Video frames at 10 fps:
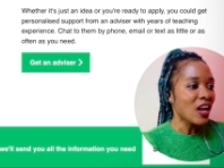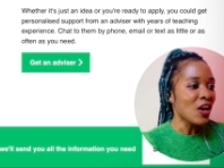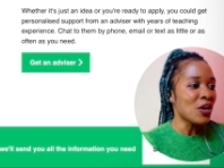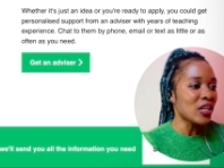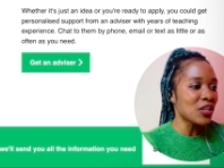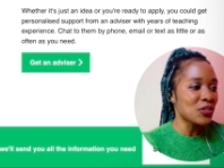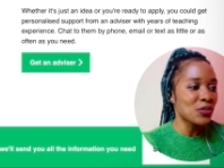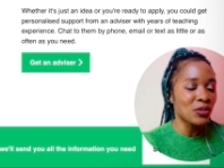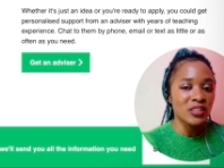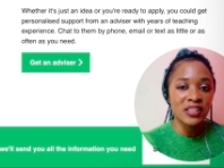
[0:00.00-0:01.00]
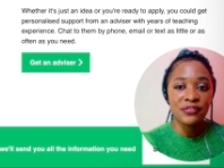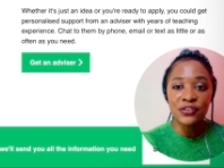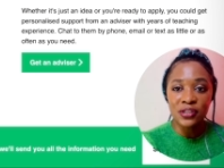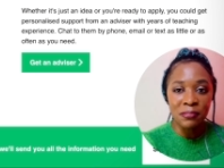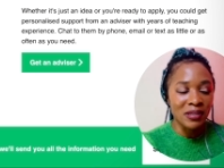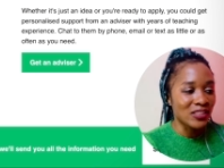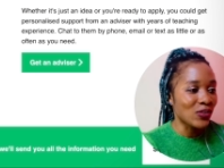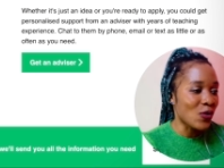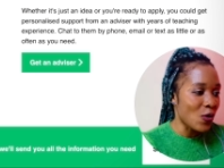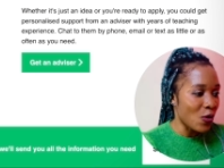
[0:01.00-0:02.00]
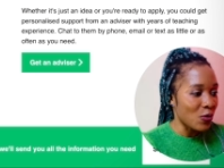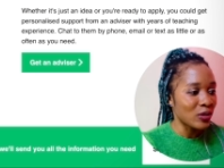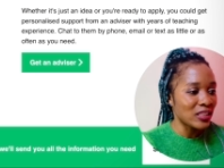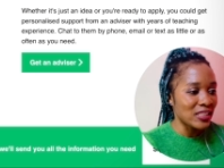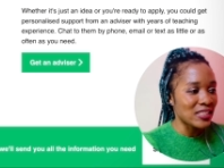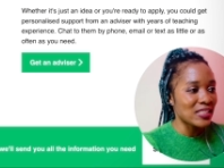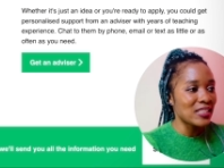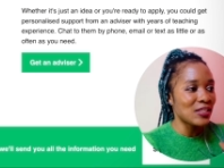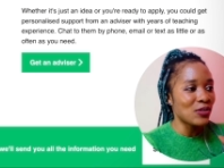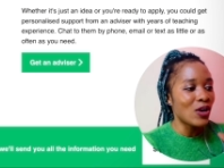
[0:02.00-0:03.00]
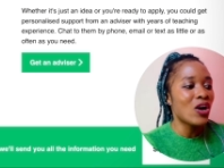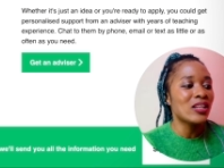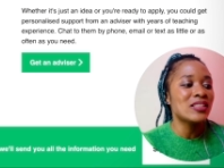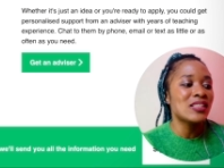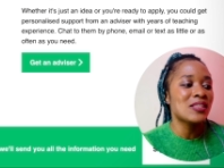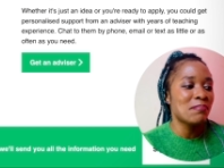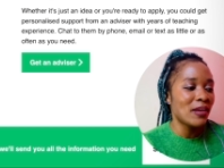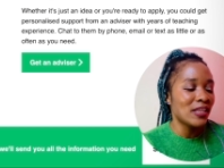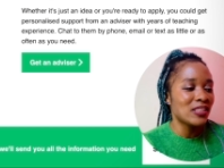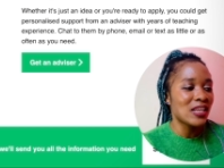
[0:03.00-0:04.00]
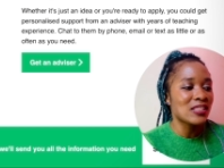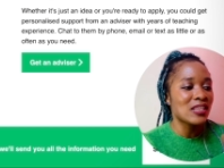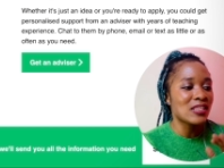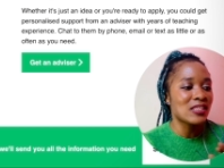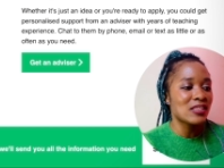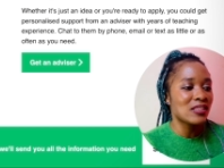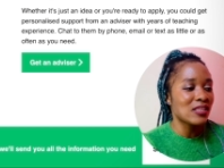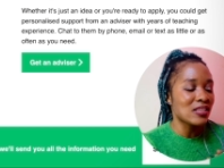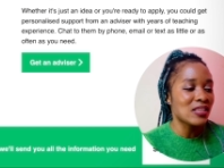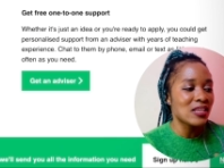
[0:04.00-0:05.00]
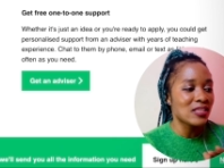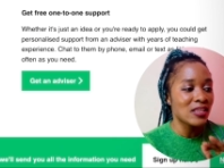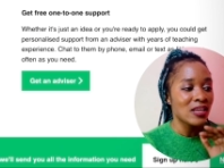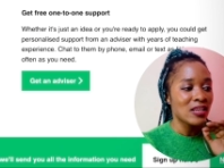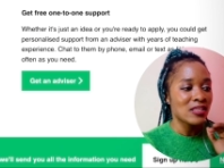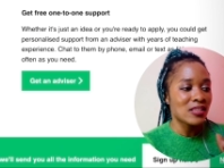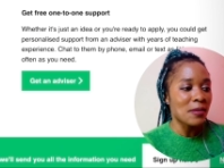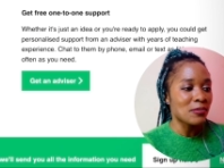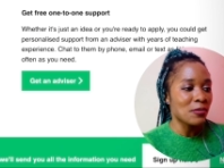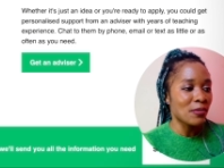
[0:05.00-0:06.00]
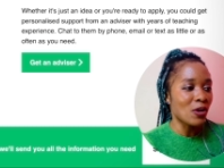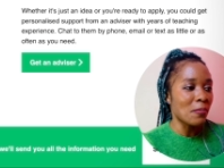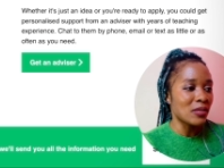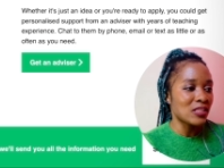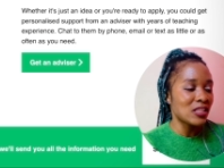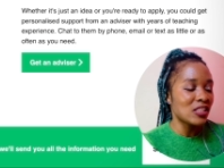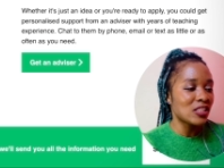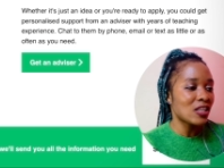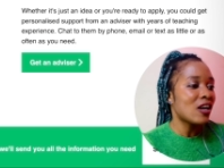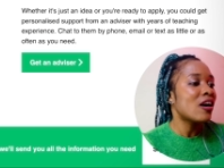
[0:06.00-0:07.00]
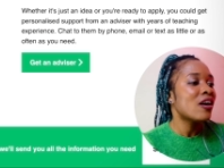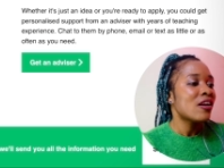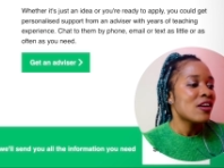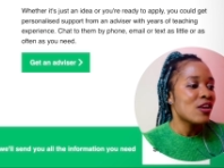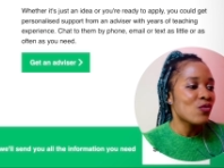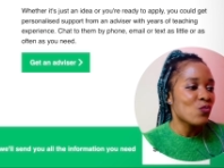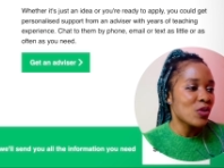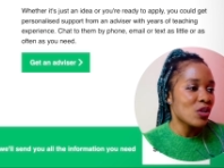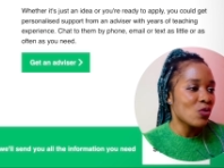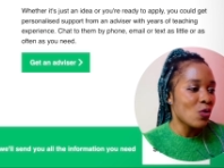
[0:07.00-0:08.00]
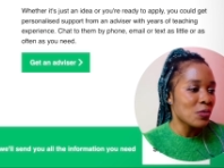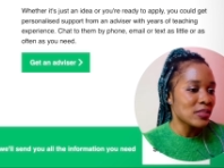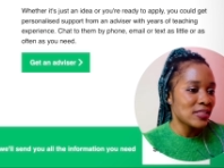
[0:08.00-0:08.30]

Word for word: Okay, so the phone number to call is still on this page that says steps to become a teacher. If we go